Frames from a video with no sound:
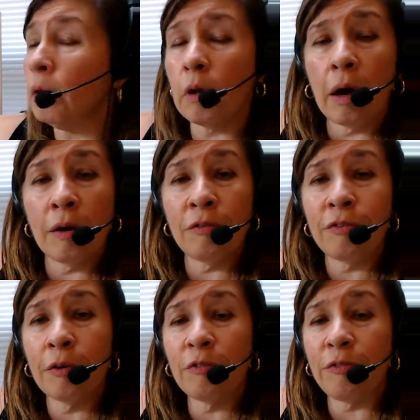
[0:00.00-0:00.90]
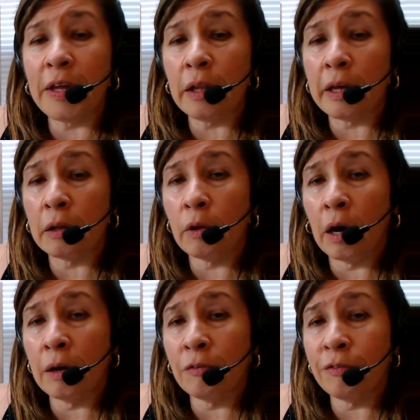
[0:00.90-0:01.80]
love, feeling
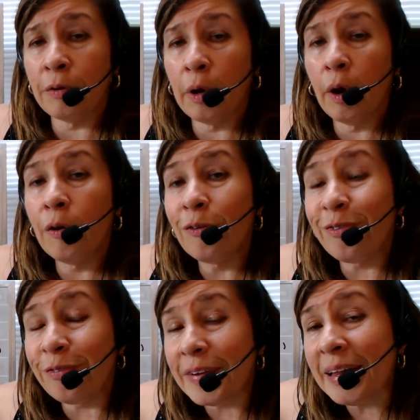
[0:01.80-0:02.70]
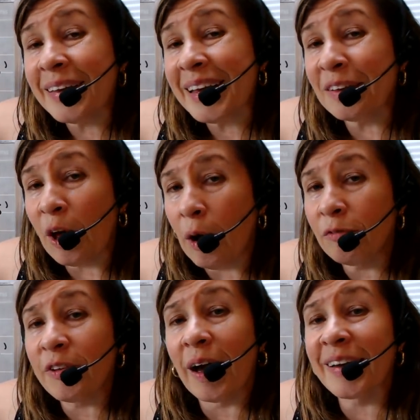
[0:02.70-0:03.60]
love, feeling
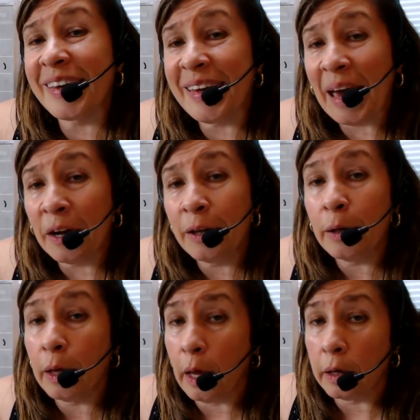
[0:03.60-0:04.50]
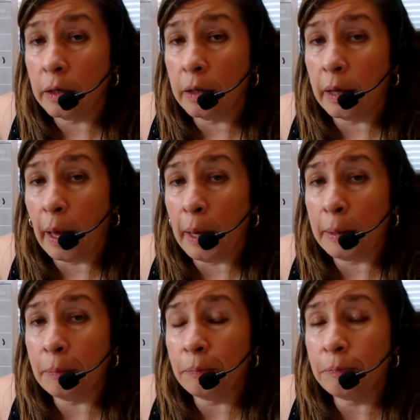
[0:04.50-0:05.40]
loved again and again and
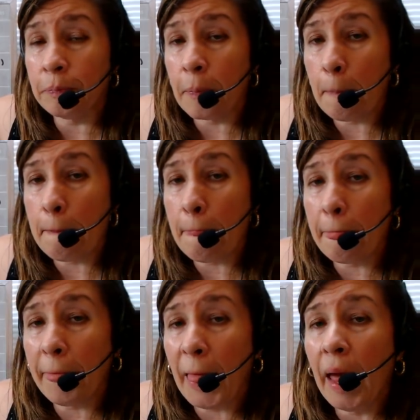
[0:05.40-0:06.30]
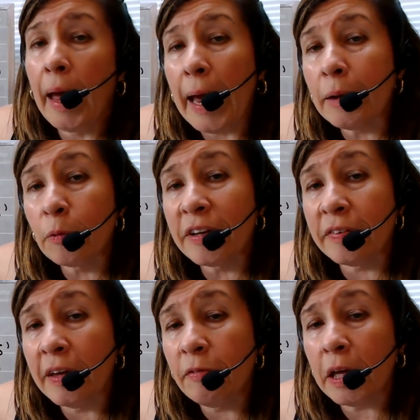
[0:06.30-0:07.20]
again, and
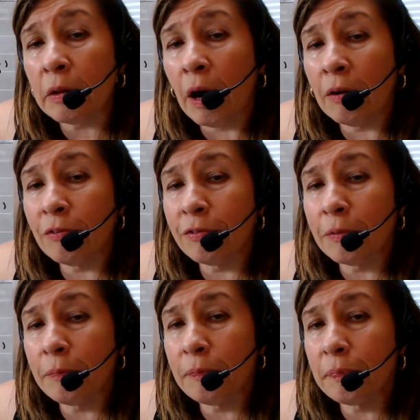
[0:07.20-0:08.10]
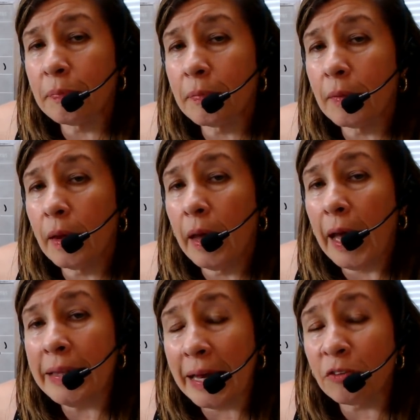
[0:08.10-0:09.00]
receiving love.
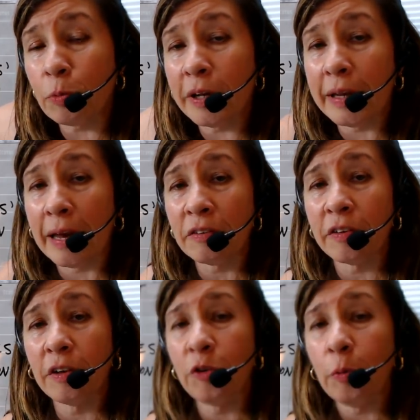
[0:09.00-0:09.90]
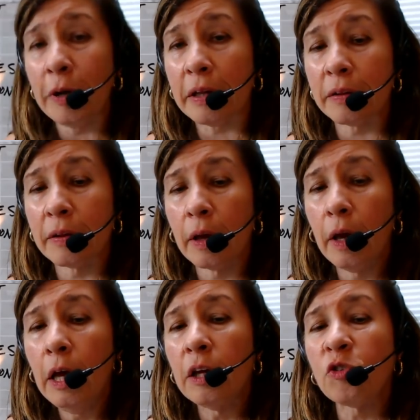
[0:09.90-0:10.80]
And that's what it has to with.
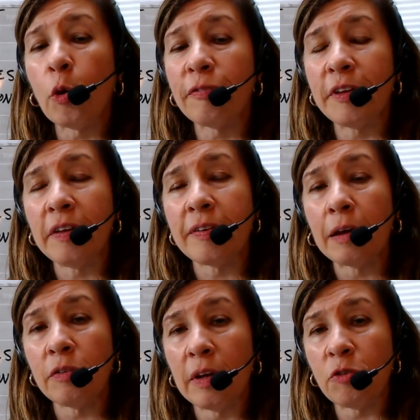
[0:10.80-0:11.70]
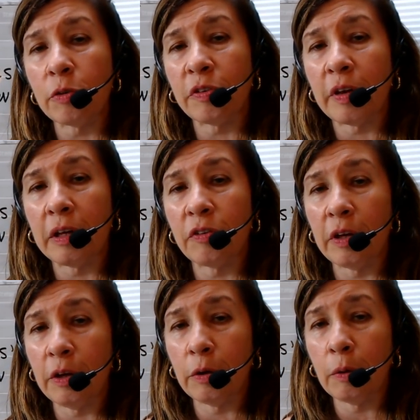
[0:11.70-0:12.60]
So if this sounds interesting to
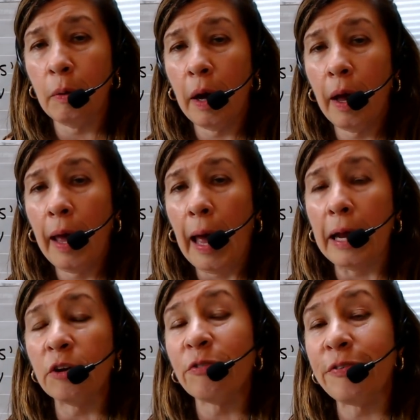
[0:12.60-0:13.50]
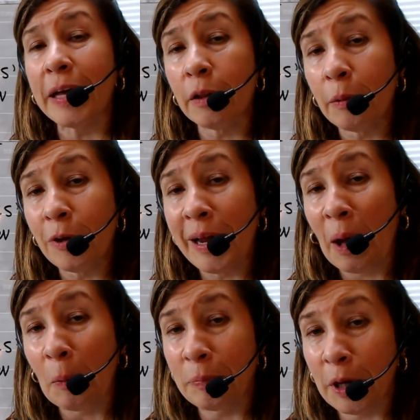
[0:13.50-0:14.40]
you and you feel it would
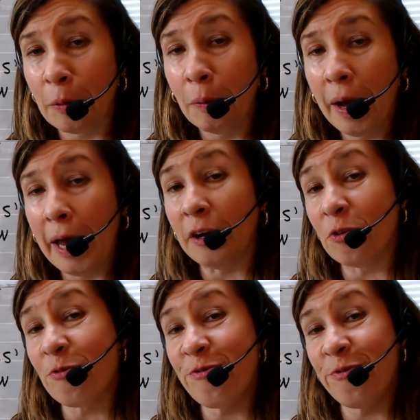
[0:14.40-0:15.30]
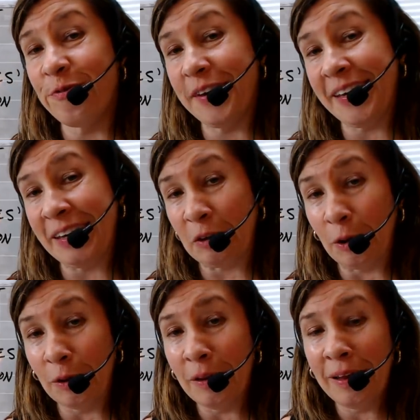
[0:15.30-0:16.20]
help you and you
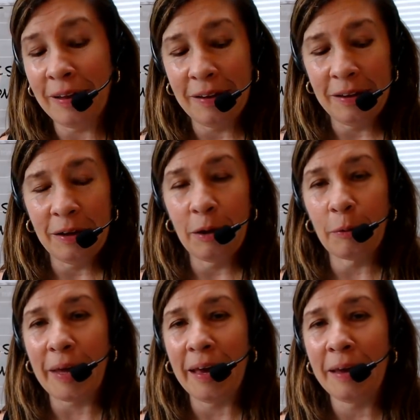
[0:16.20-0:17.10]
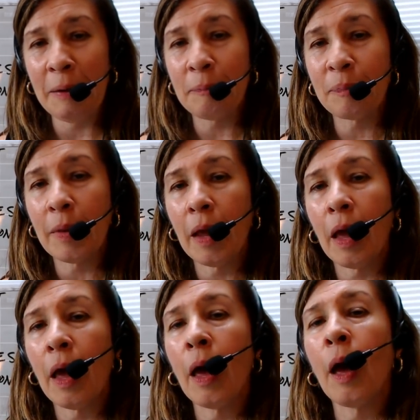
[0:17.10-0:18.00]
feel, okay,
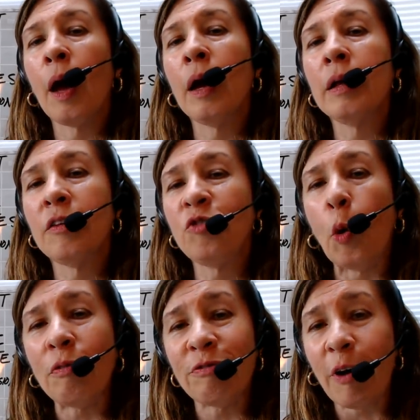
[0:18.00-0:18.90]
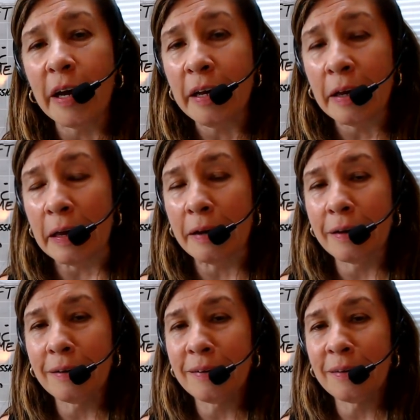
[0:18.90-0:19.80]
don't fight it,
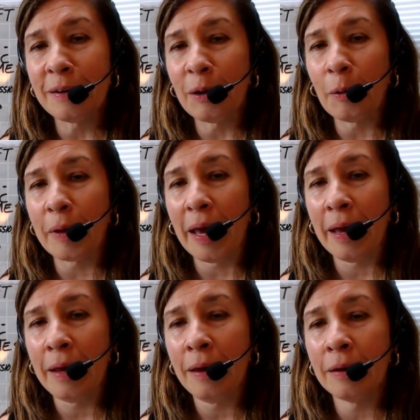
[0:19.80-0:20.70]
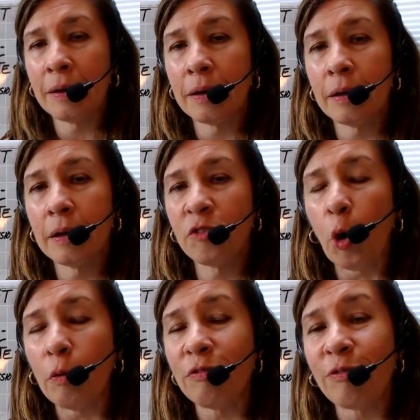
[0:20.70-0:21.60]
okay?
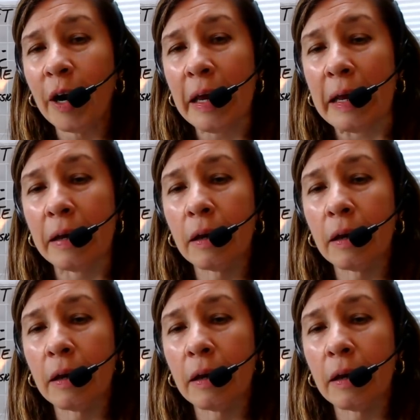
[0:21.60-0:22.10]
Don't fight.